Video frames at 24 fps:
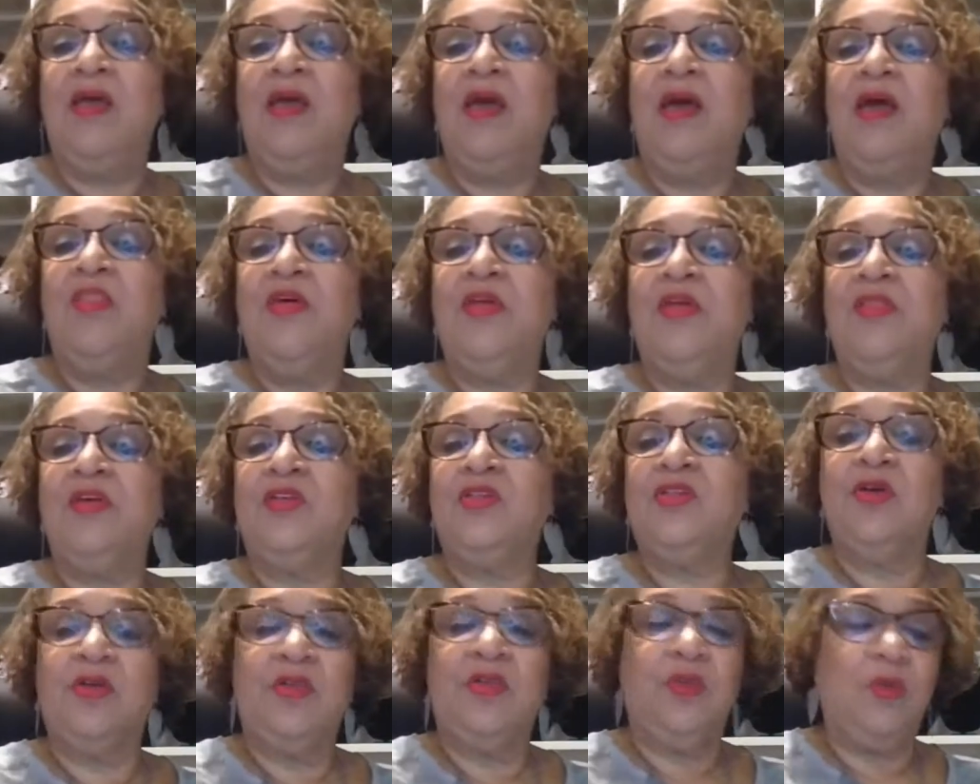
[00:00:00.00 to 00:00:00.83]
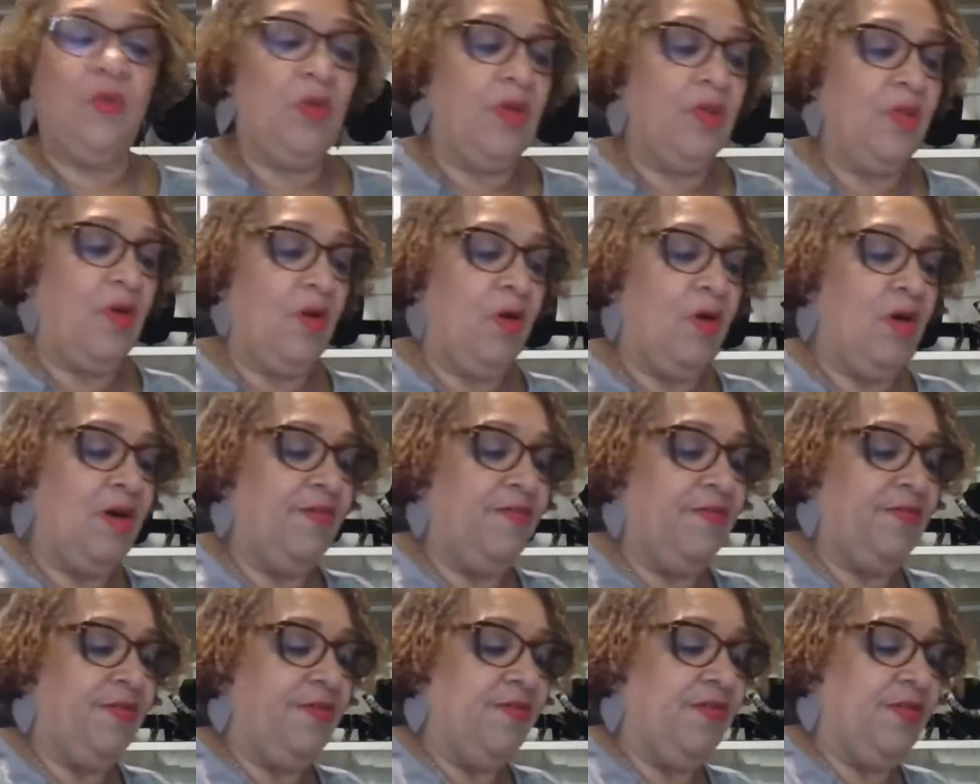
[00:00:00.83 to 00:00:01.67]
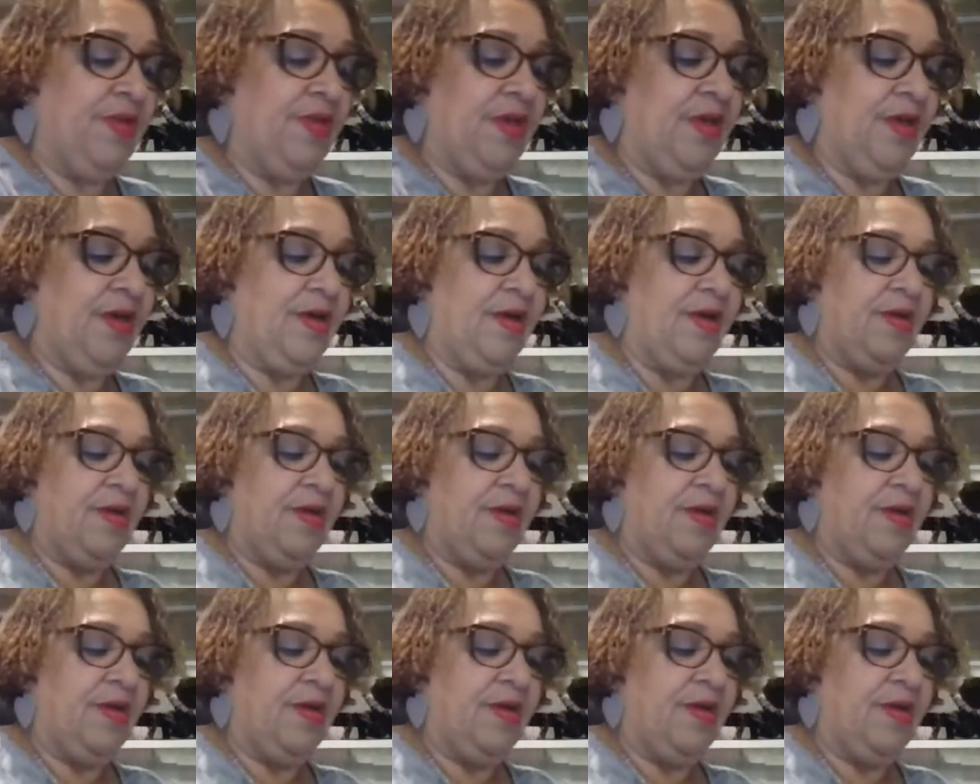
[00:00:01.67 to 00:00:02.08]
I thought I took the one off of the,